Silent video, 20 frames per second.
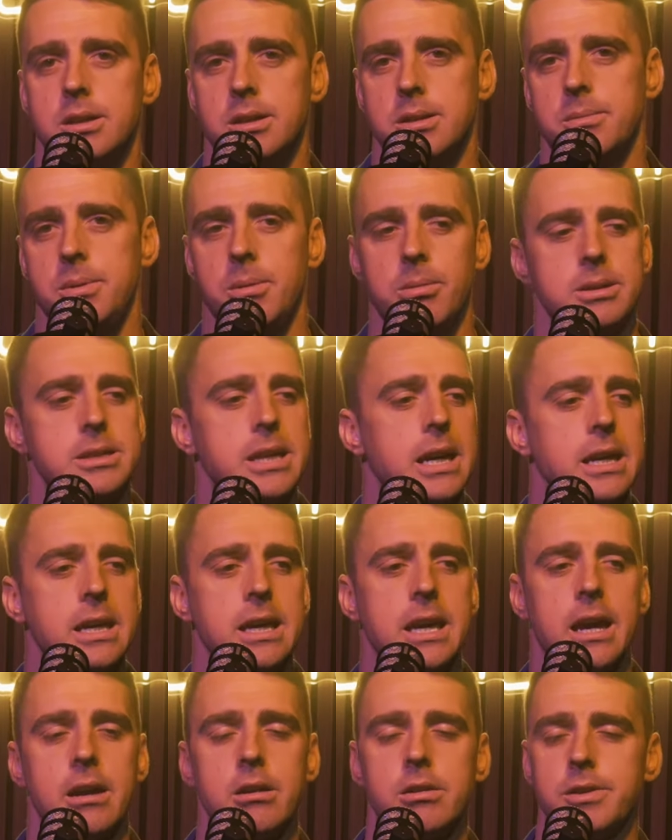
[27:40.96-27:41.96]
People are taking
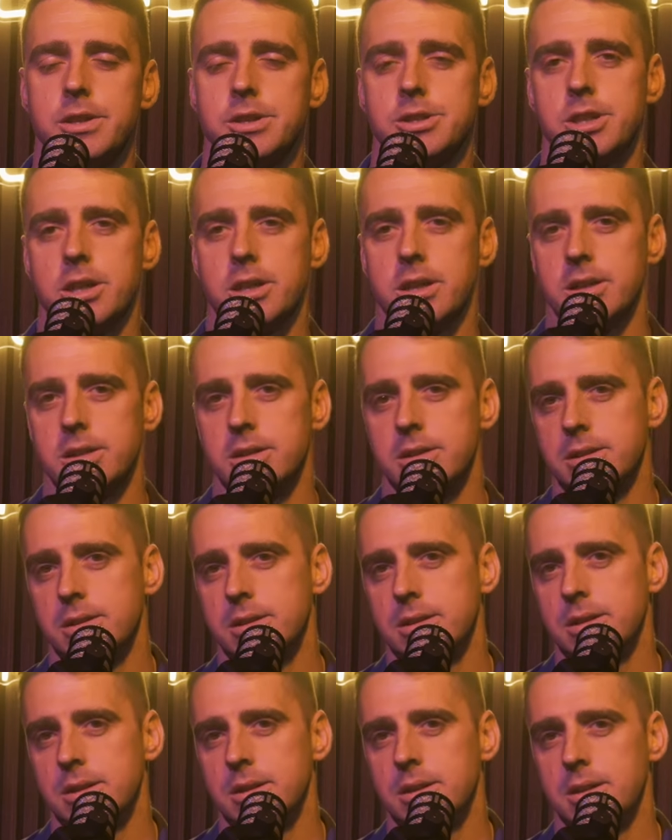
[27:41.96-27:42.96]
care of each other.
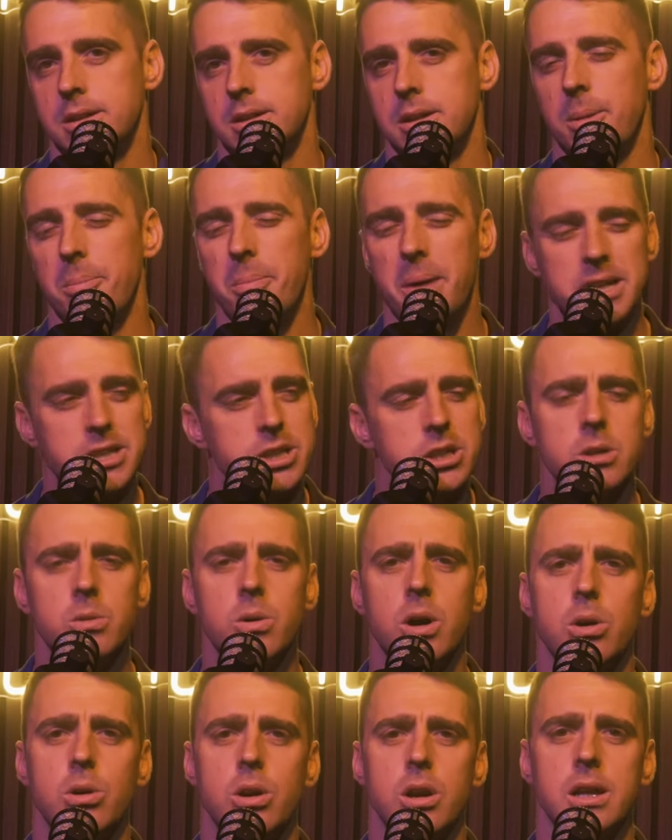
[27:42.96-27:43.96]
Imagine a
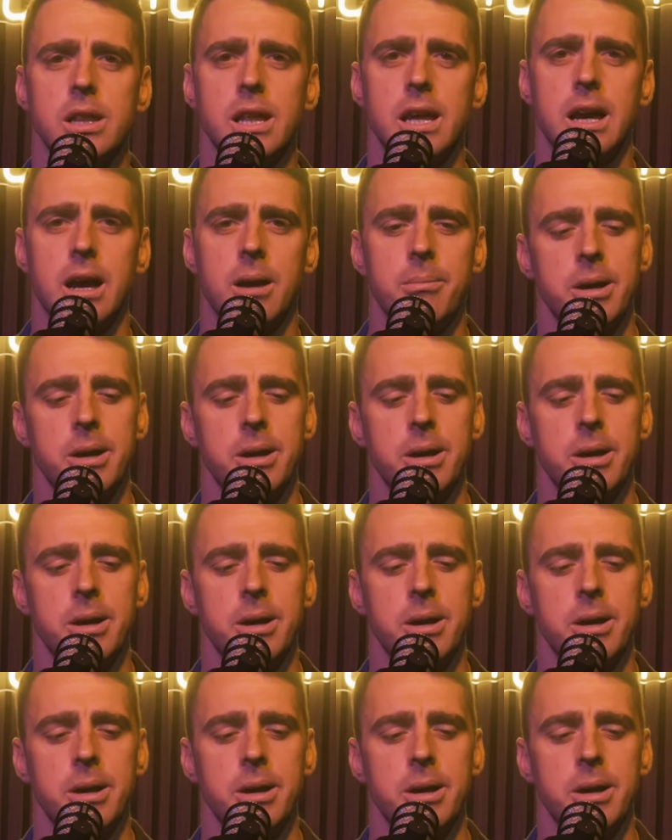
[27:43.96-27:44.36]
world like that.